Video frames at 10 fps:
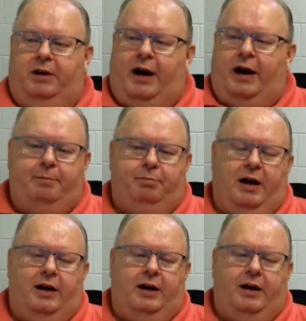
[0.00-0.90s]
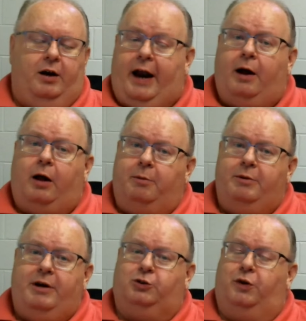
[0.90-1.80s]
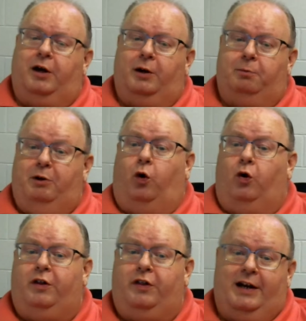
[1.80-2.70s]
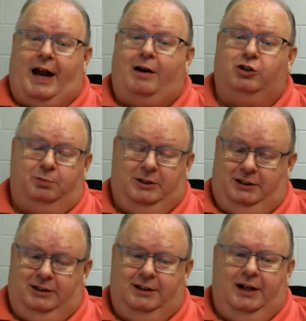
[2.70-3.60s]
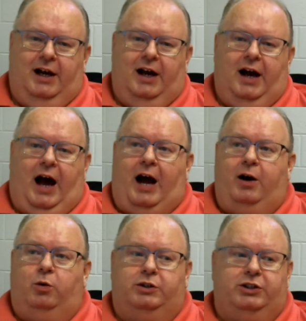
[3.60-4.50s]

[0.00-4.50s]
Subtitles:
But an iPad Air, and I'll be honest with you, before the announcement, I was